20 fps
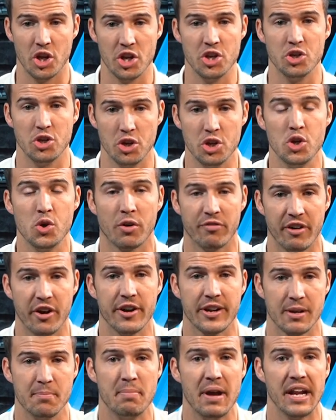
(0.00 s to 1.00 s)
and you're a
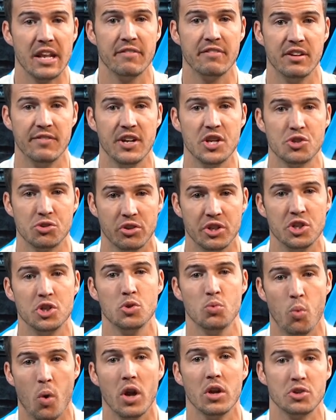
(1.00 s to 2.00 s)
very competitive individual and
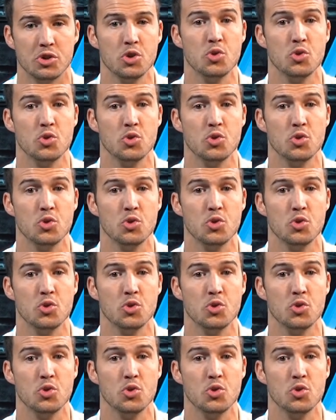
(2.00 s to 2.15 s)
you want